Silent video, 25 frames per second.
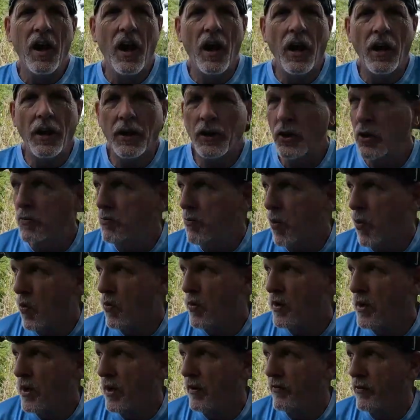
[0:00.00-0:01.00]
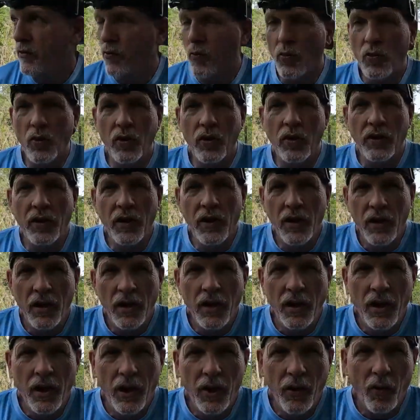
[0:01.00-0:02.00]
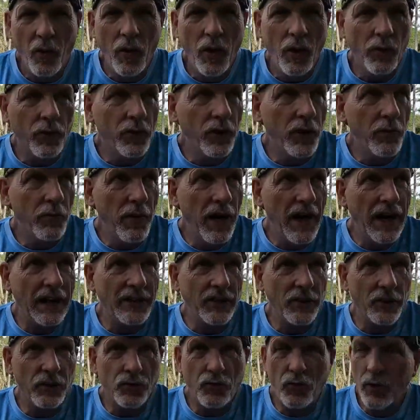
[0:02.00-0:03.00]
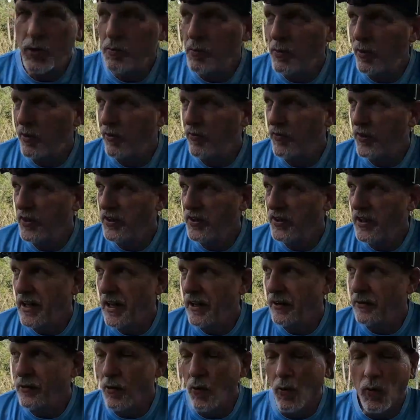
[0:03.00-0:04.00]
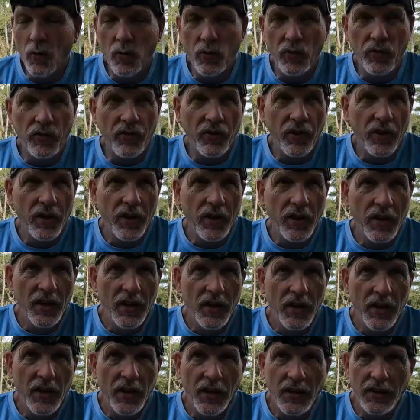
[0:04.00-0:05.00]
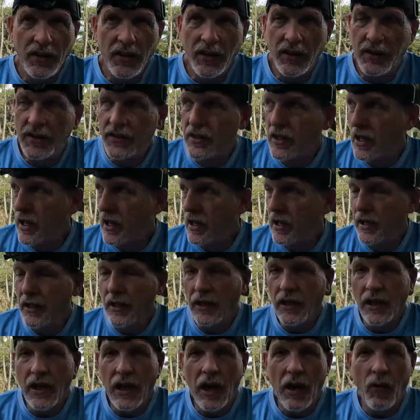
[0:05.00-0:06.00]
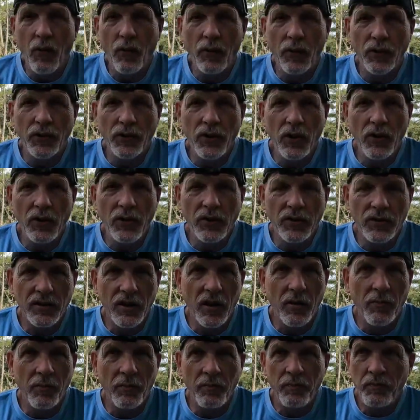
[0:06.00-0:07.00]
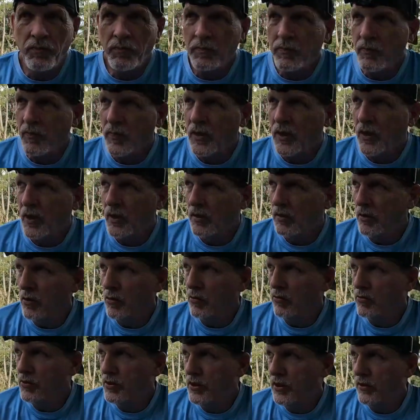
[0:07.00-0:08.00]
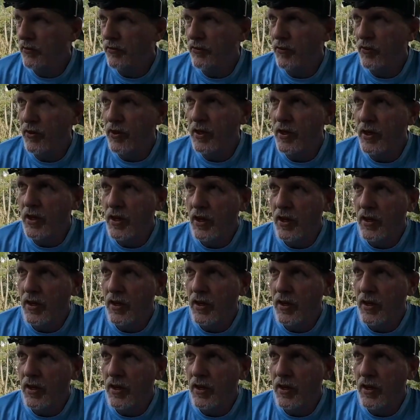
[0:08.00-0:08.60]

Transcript: right good morning everyone welcome to Mack's extreme river fishing outdoors today i want to show you something a little different